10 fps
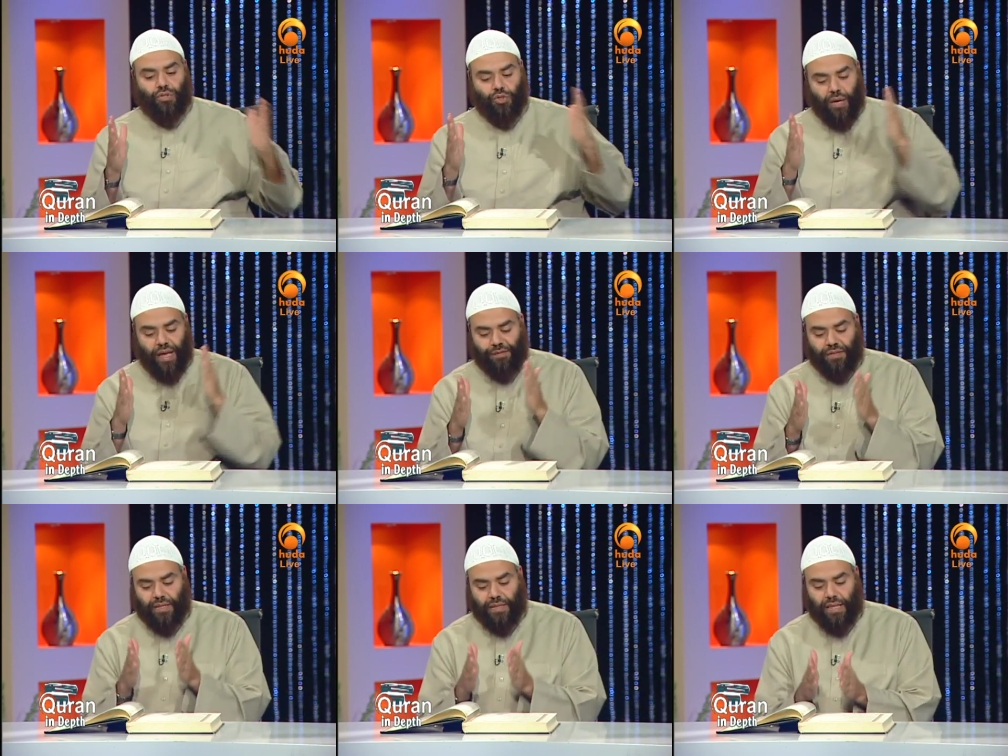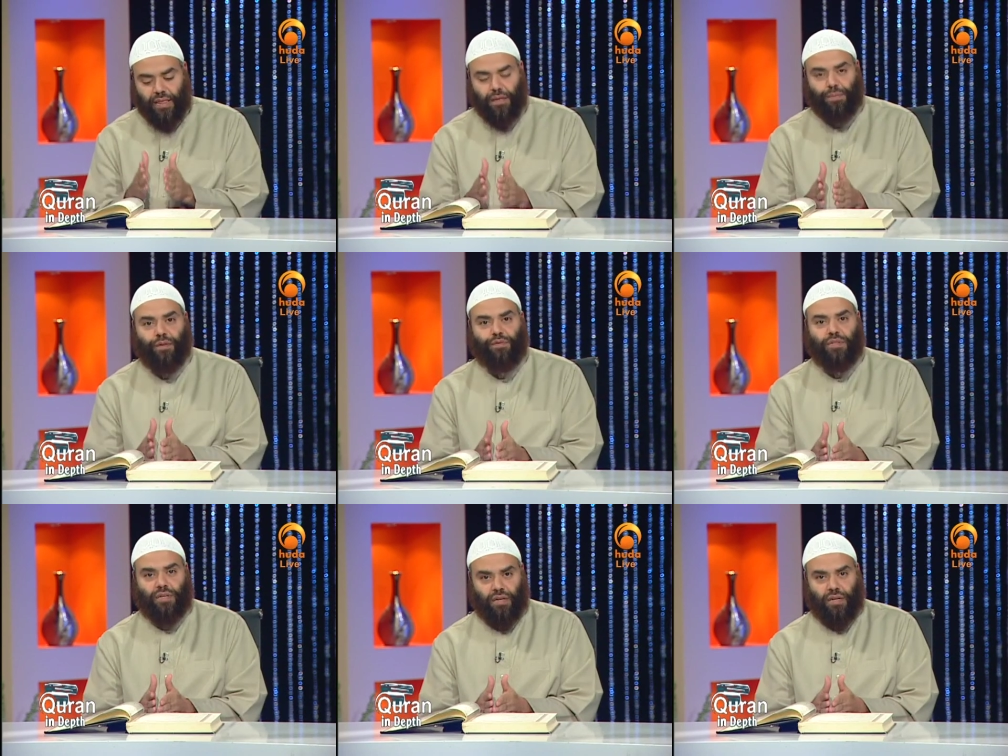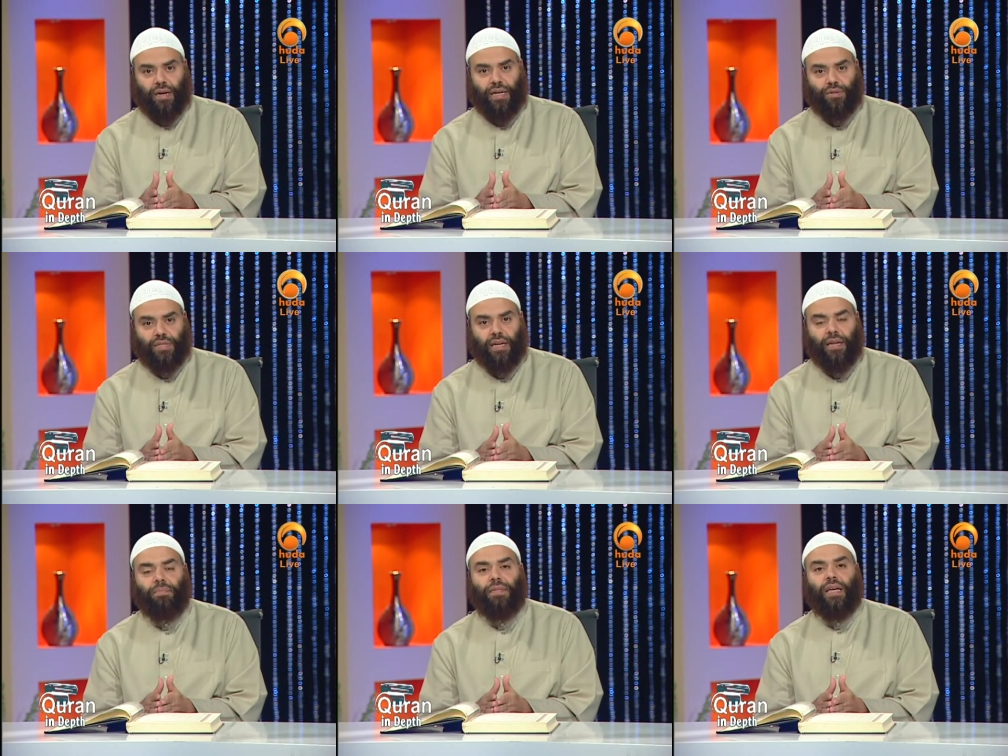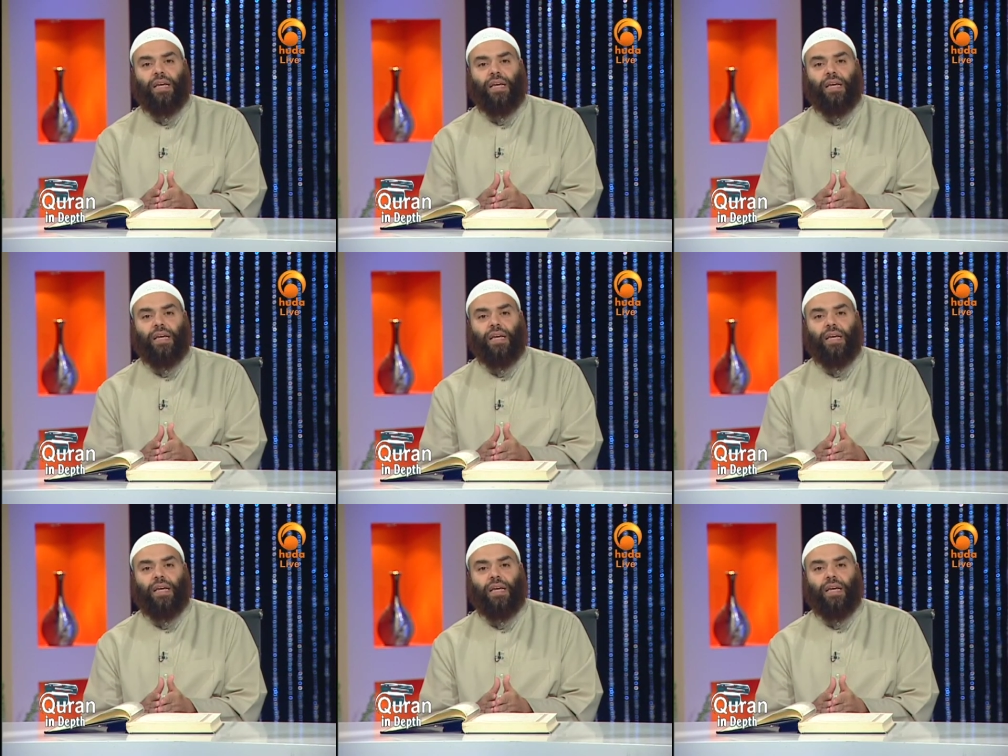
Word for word: So after the death of the Prophet sallallahu alayhi wa sallam,